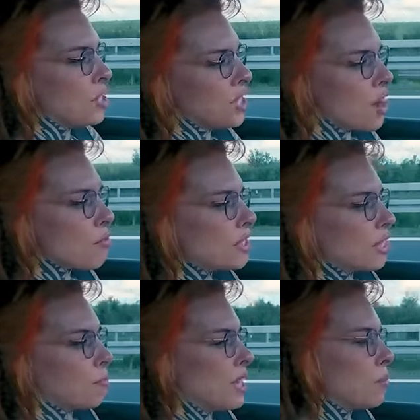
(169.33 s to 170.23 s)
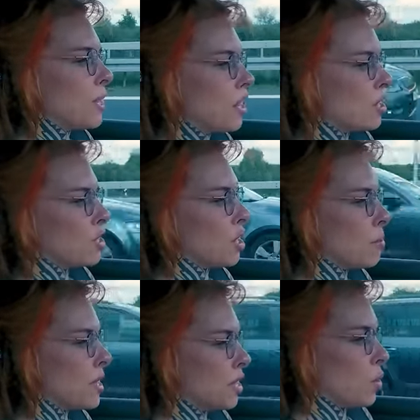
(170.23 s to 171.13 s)
Which, they don't really beep here in
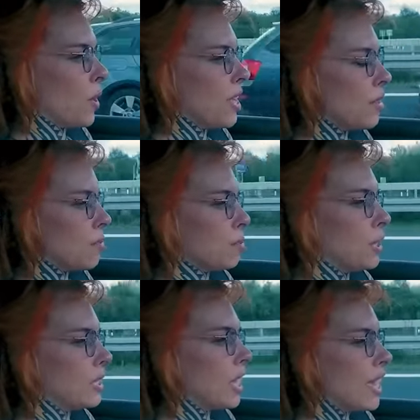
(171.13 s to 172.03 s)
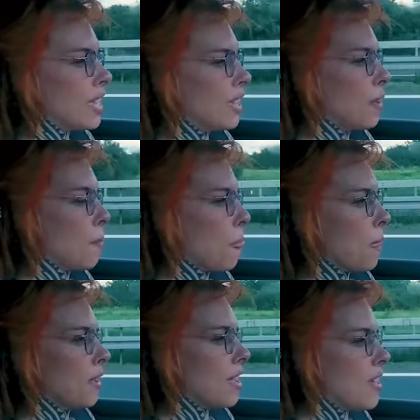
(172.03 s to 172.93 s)
Germany. They're quite polite
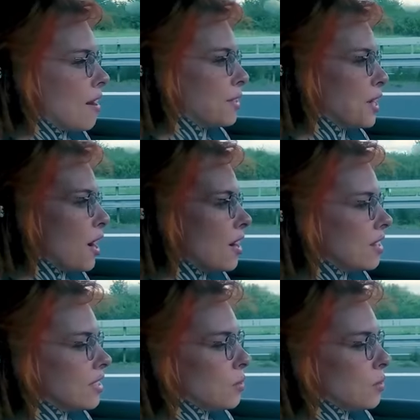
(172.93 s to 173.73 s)
in that regard.